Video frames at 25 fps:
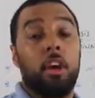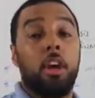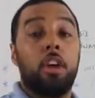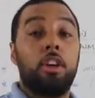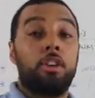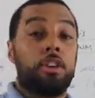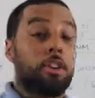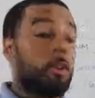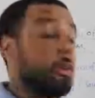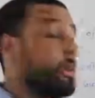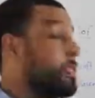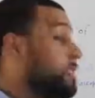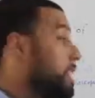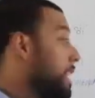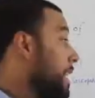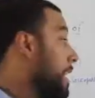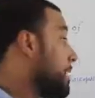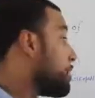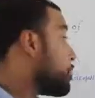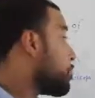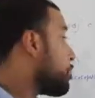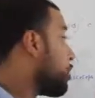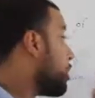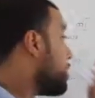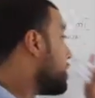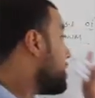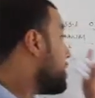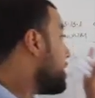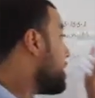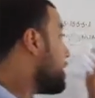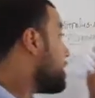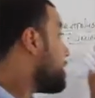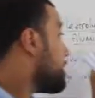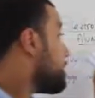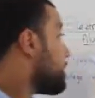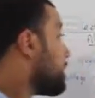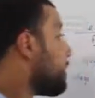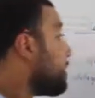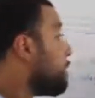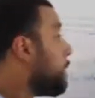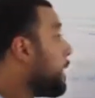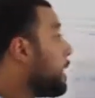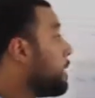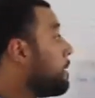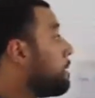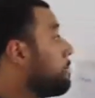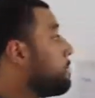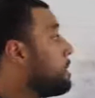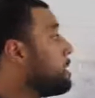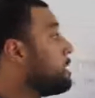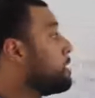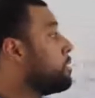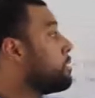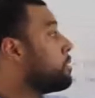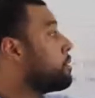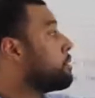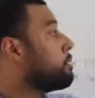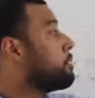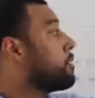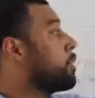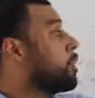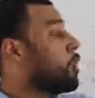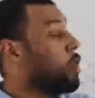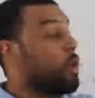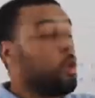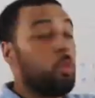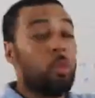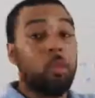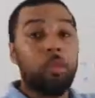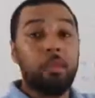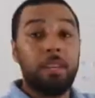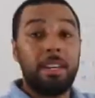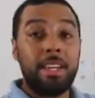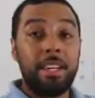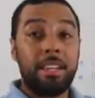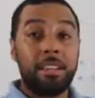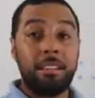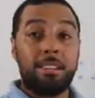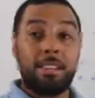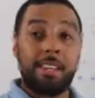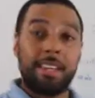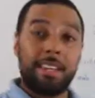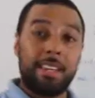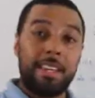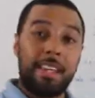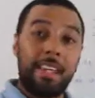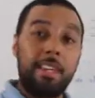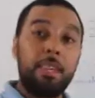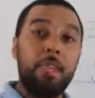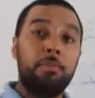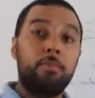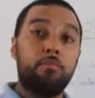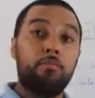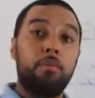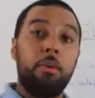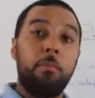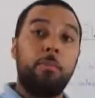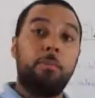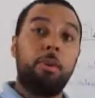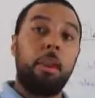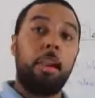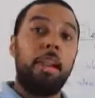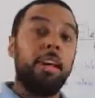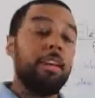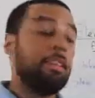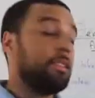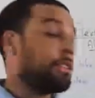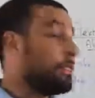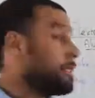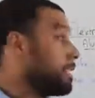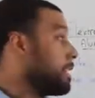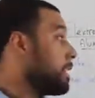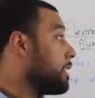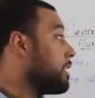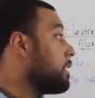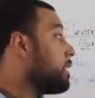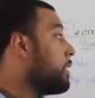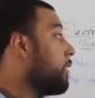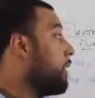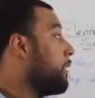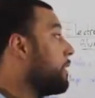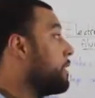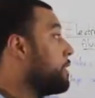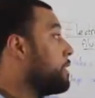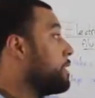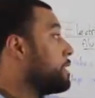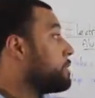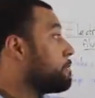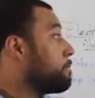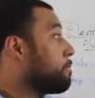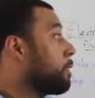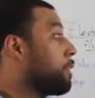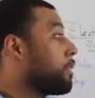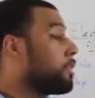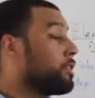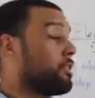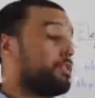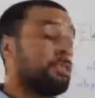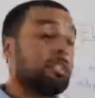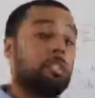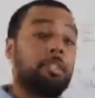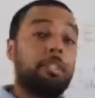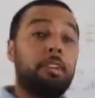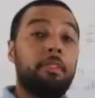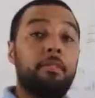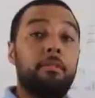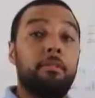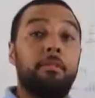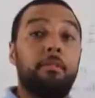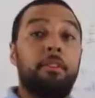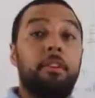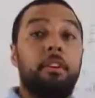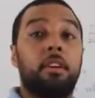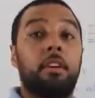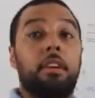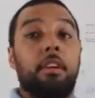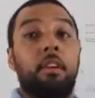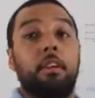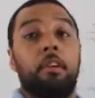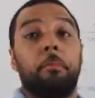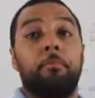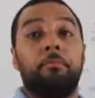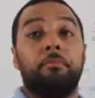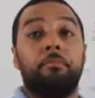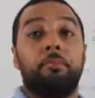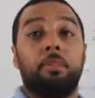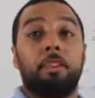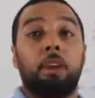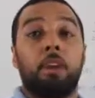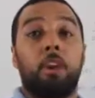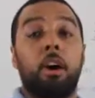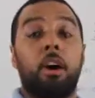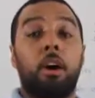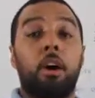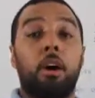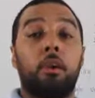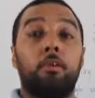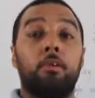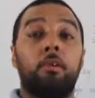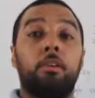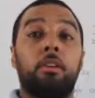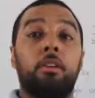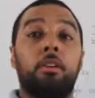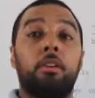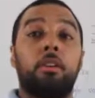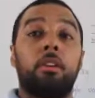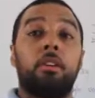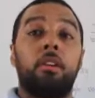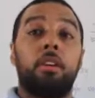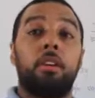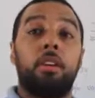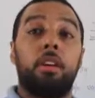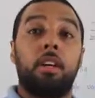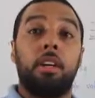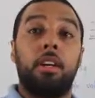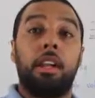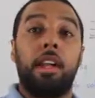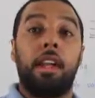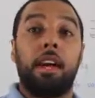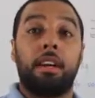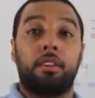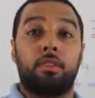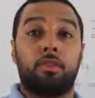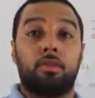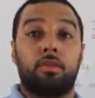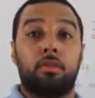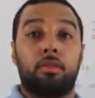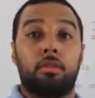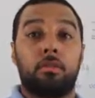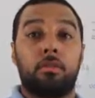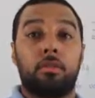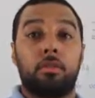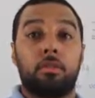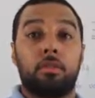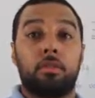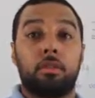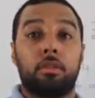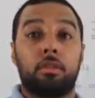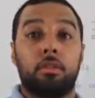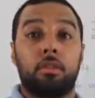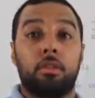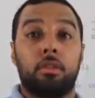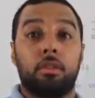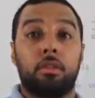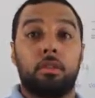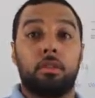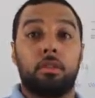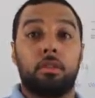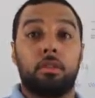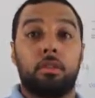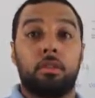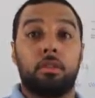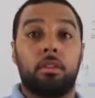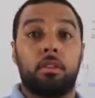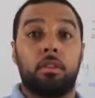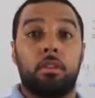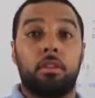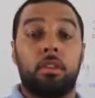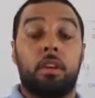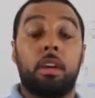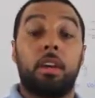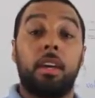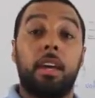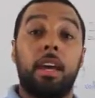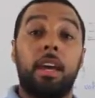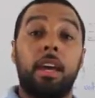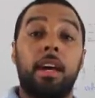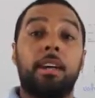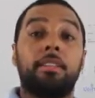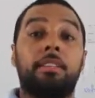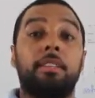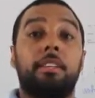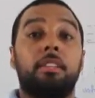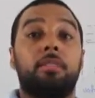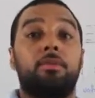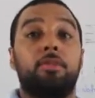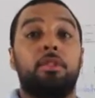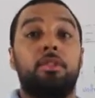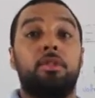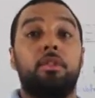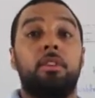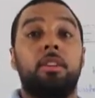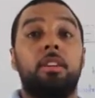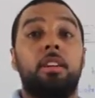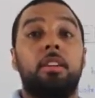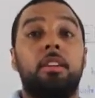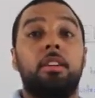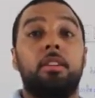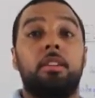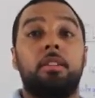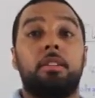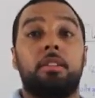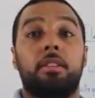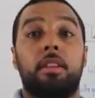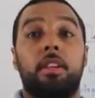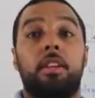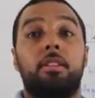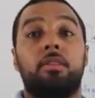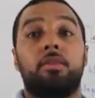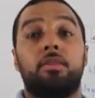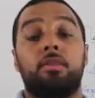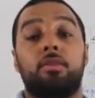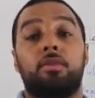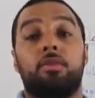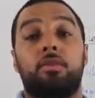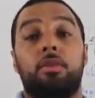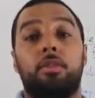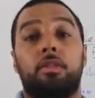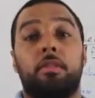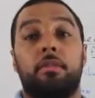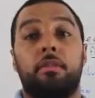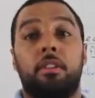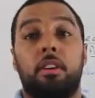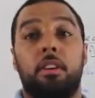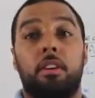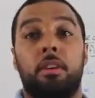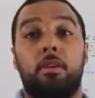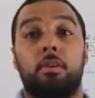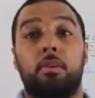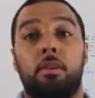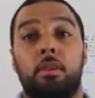So in the electrolysis of aluminium, we will need to keep replacing these positive carbon electrodes. Okay guys, thanks for tuning in. Stay in touch for another video.